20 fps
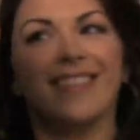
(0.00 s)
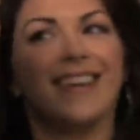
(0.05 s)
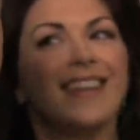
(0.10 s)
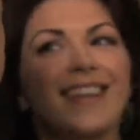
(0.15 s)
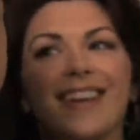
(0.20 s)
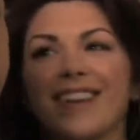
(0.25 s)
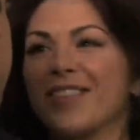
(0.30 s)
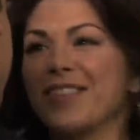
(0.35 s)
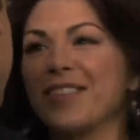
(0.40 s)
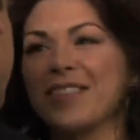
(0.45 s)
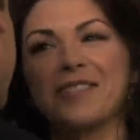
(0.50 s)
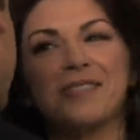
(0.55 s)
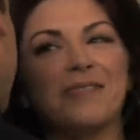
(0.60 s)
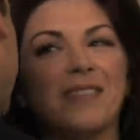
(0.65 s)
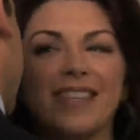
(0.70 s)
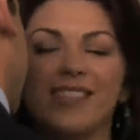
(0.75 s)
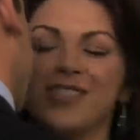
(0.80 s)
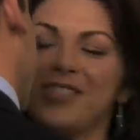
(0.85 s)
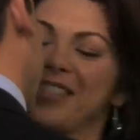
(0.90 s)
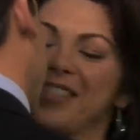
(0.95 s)
any other
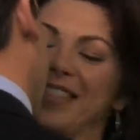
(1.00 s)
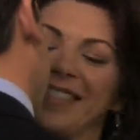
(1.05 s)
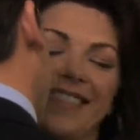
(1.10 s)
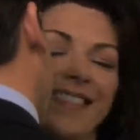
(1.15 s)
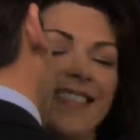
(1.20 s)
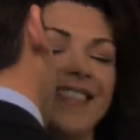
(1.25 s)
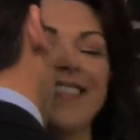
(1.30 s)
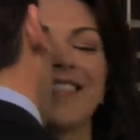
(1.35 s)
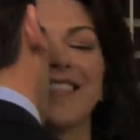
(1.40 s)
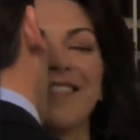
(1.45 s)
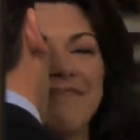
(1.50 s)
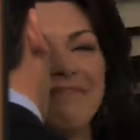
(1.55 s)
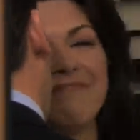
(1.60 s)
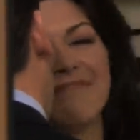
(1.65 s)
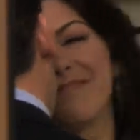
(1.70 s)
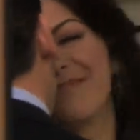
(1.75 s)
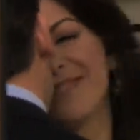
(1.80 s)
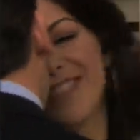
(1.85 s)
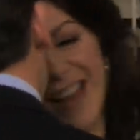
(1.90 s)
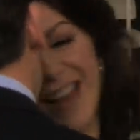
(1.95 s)
questions.
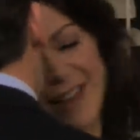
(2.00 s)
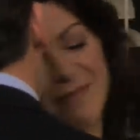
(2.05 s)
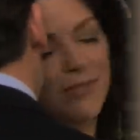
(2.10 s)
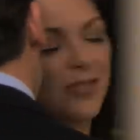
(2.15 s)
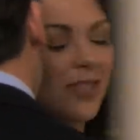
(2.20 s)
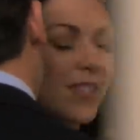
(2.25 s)
I'm